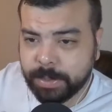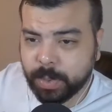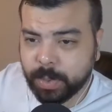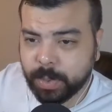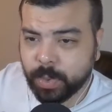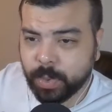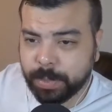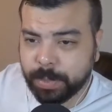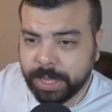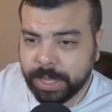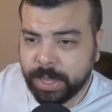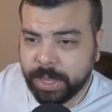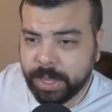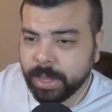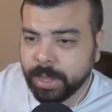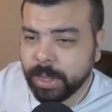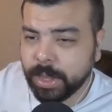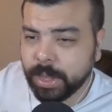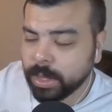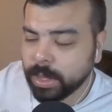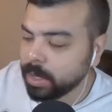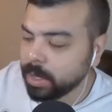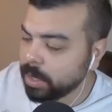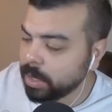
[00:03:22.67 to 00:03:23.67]
will be
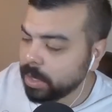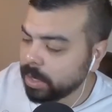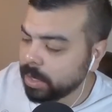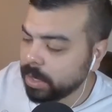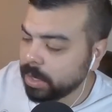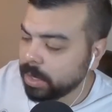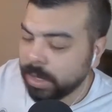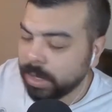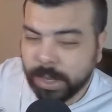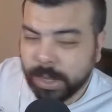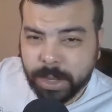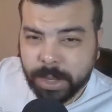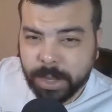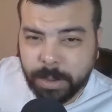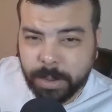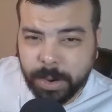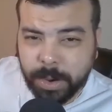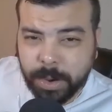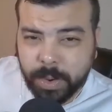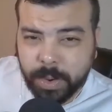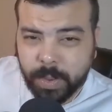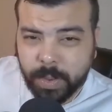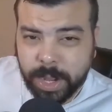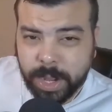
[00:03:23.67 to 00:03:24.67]
Come
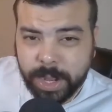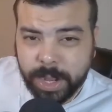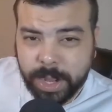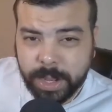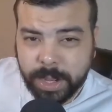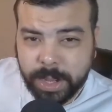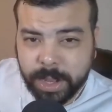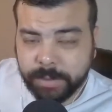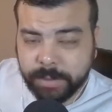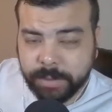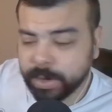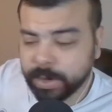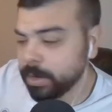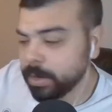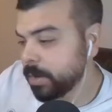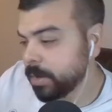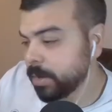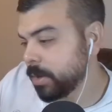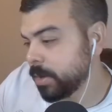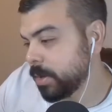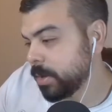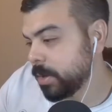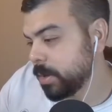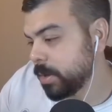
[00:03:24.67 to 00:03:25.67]
on, Redd Gulliver.
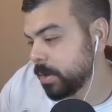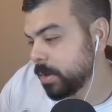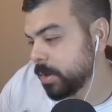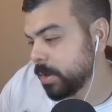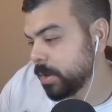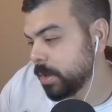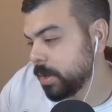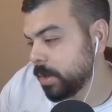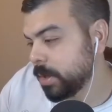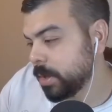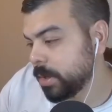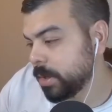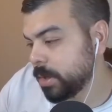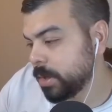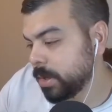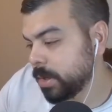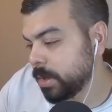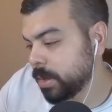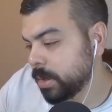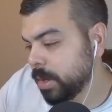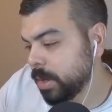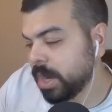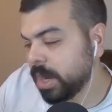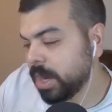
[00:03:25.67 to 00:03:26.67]

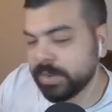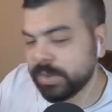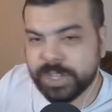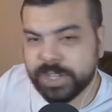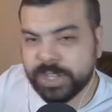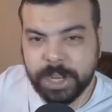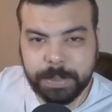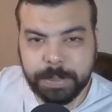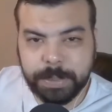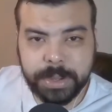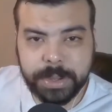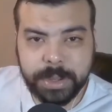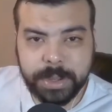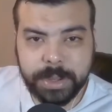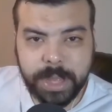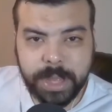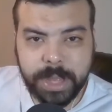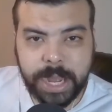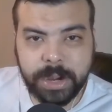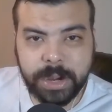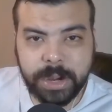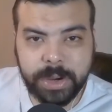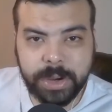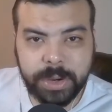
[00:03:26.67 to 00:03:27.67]
Oh, Chip. I
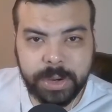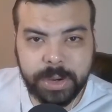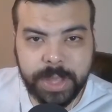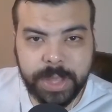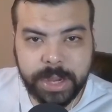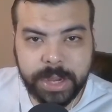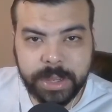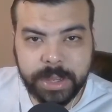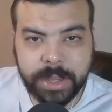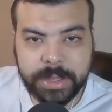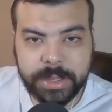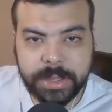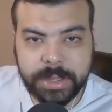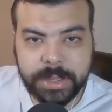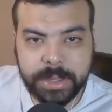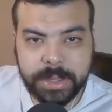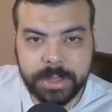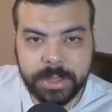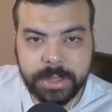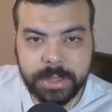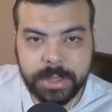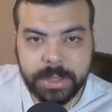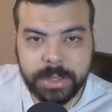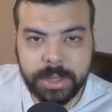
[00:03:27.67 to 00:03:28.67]
don't know who that is.
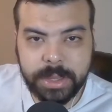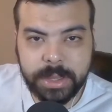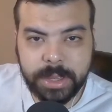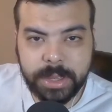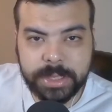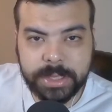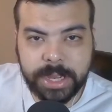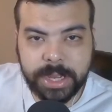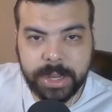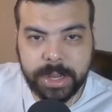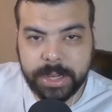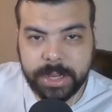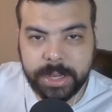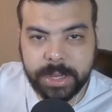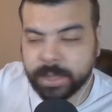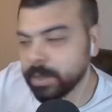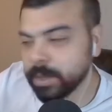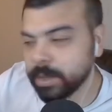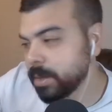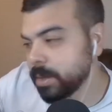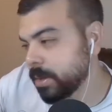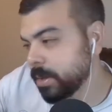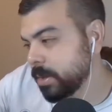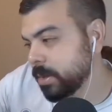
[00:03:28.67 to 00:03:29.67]
Is that like...
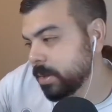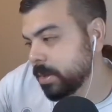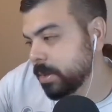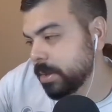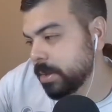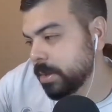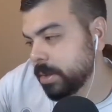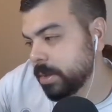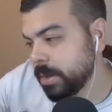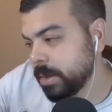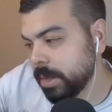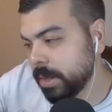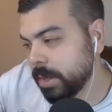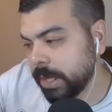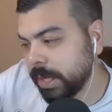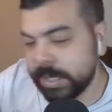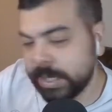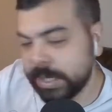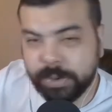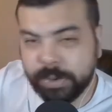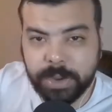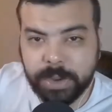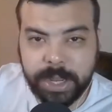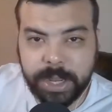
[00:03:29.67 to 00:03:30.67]
Is he
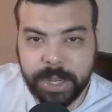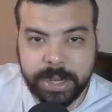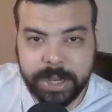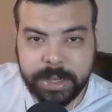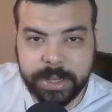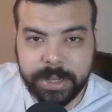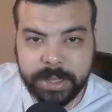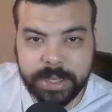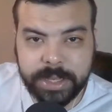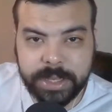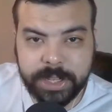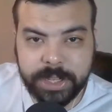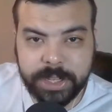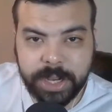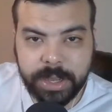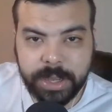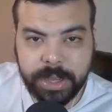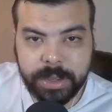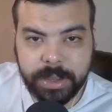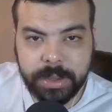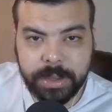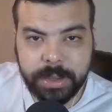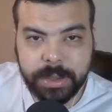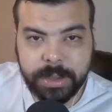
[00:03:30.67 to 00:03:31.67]
related to the CJ?
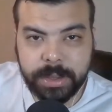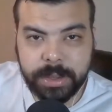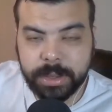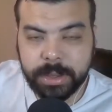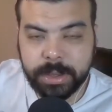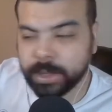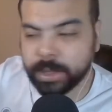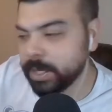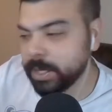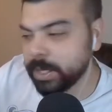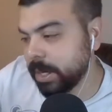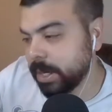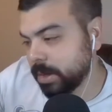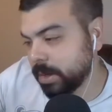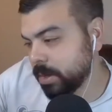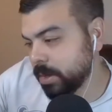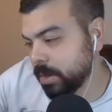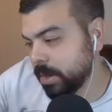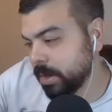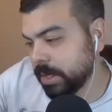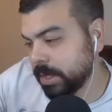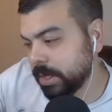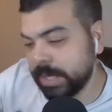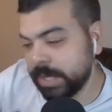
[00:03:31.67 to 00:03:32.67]
Is that
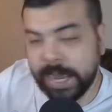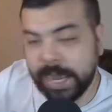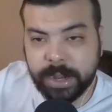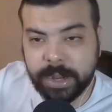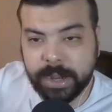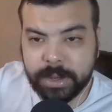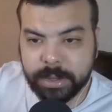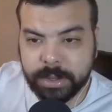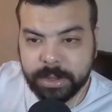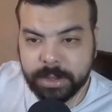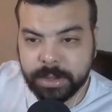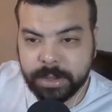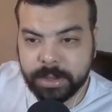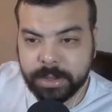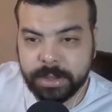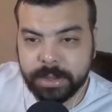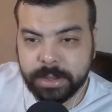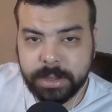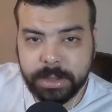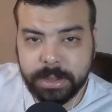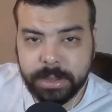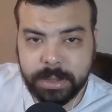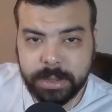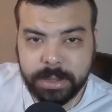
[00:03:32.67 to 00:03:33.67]
his dad?
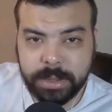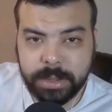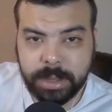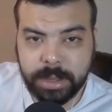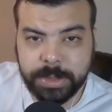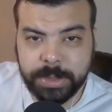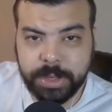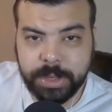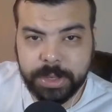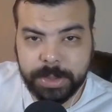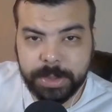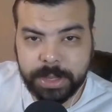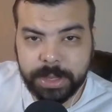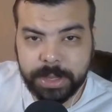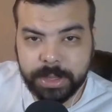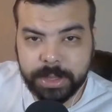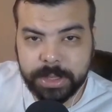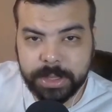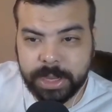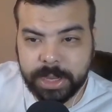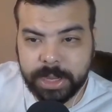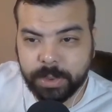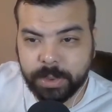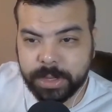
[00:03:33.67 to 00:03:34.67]
I'm assuming. Is
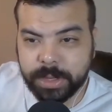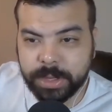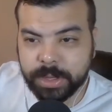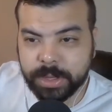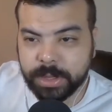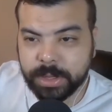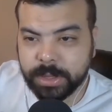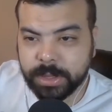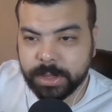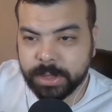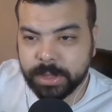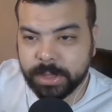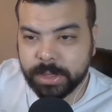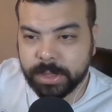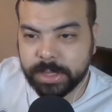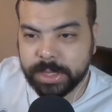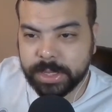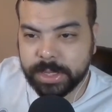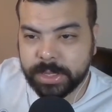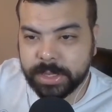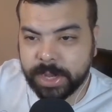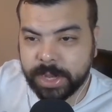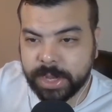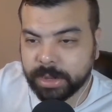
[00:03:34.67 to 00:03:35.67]
that what the
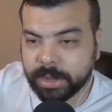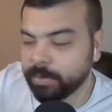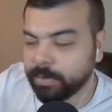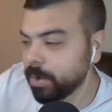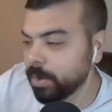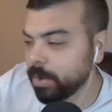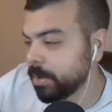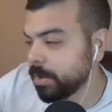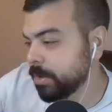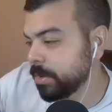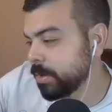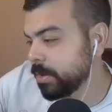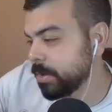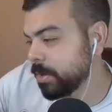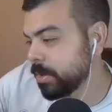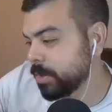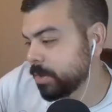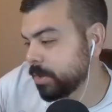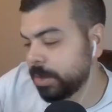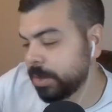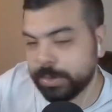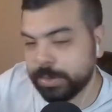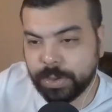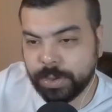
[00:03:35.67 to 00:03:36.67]
C stands for?
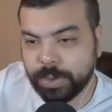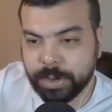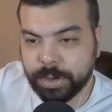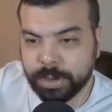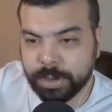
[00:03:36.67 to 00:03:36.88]
Chip Jr.?